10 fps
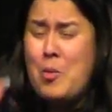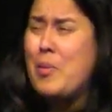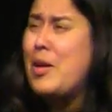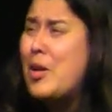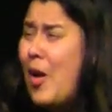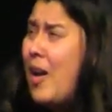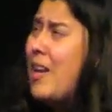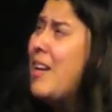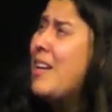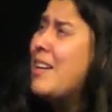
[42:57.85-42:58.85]
You are
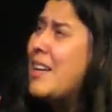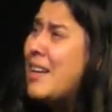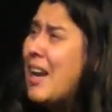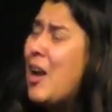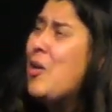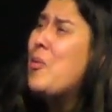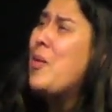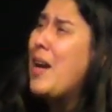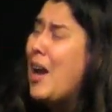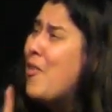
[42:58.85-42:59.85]
my God.
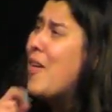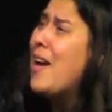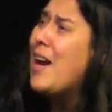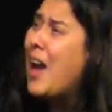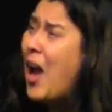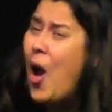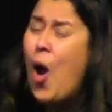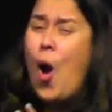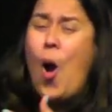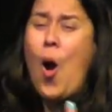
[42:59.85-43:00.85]
And how much
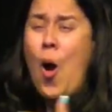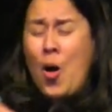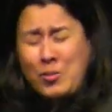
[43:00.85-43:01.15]
he